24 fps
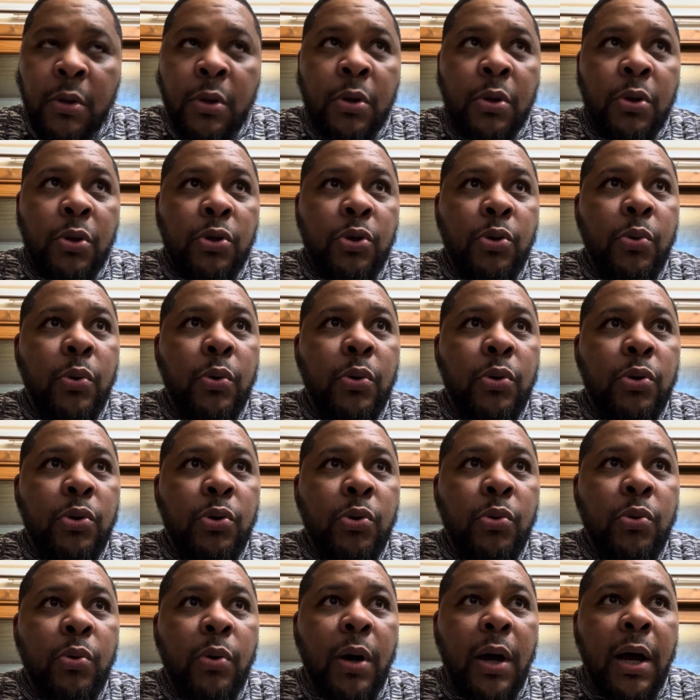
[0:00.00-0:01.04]

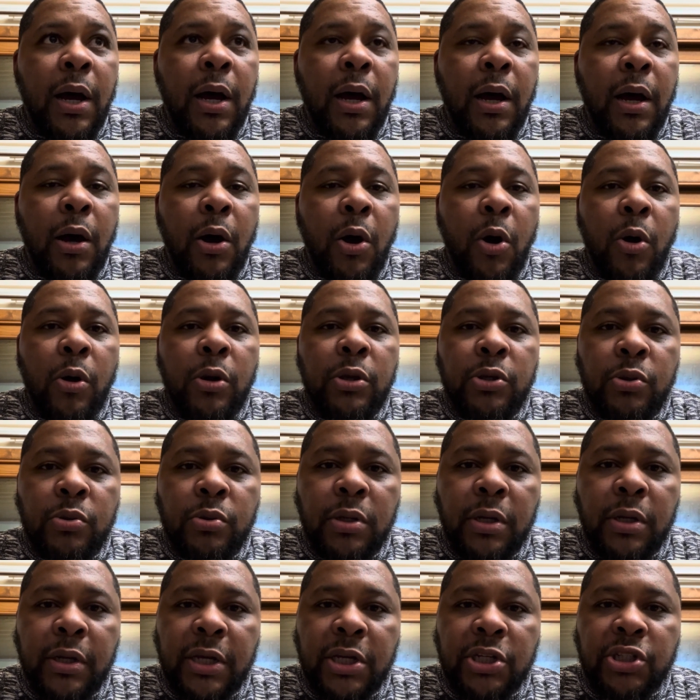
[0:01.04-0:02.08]
you
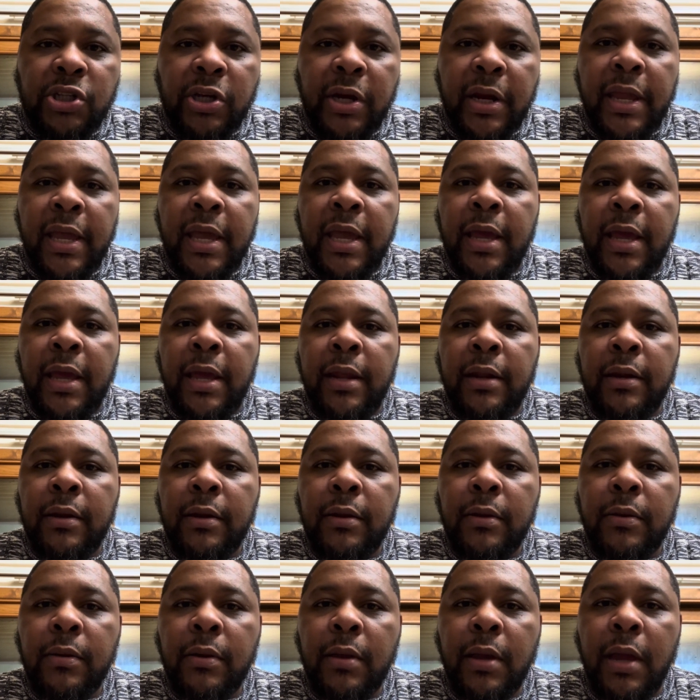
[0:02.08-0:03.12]
look at your hand
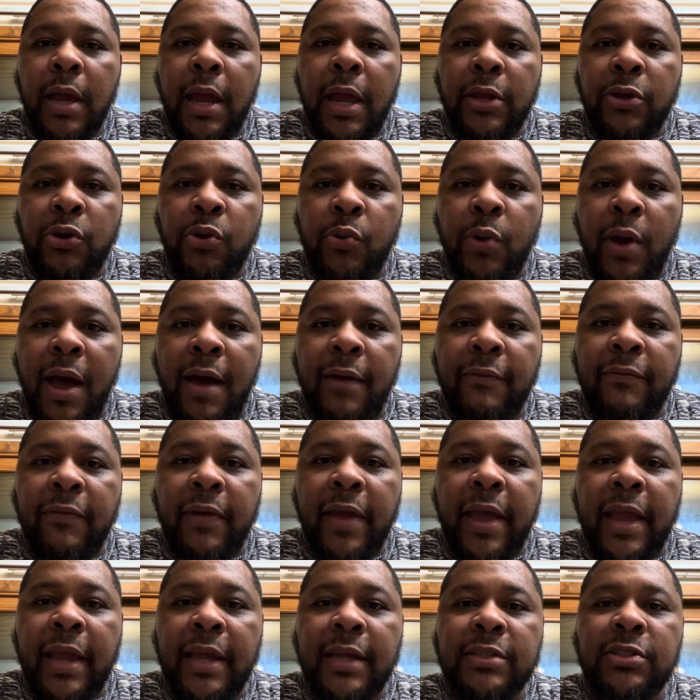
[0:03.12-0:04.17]
and you have
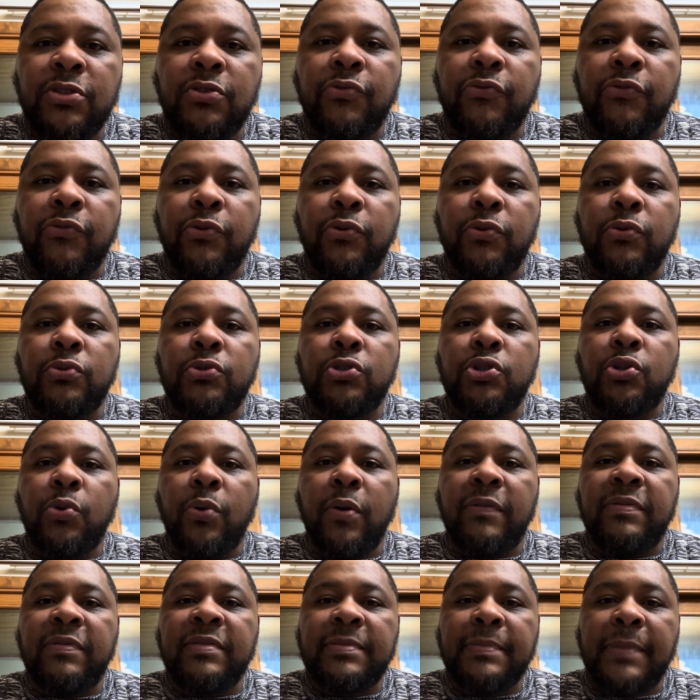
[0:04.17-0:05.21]
ace through 2
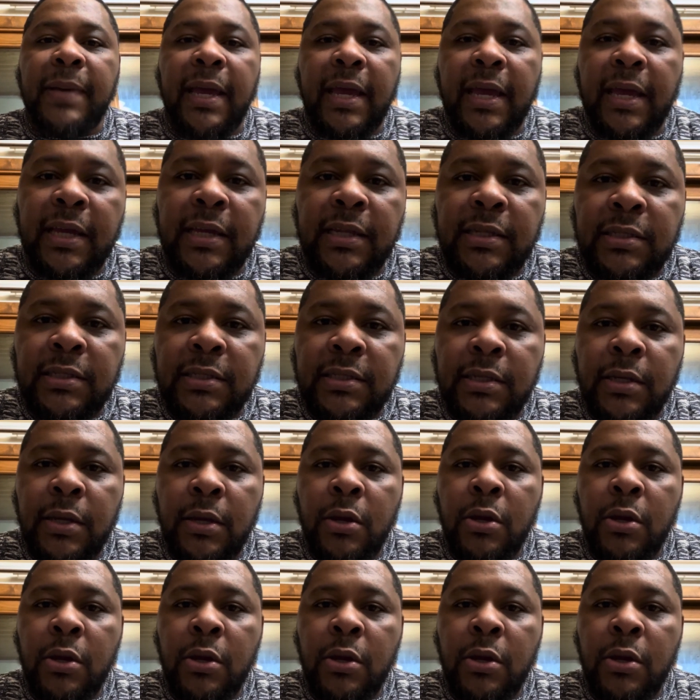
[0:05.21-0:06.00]
of spades,